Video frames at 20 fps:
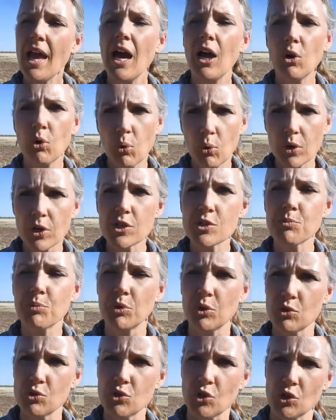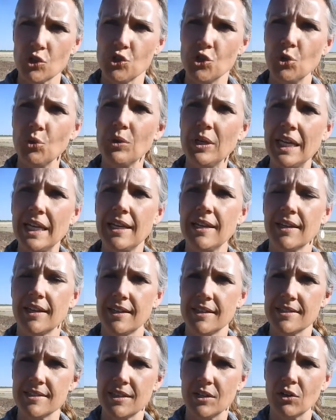Of course, producers do need to
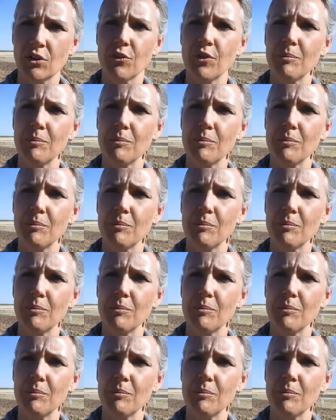consider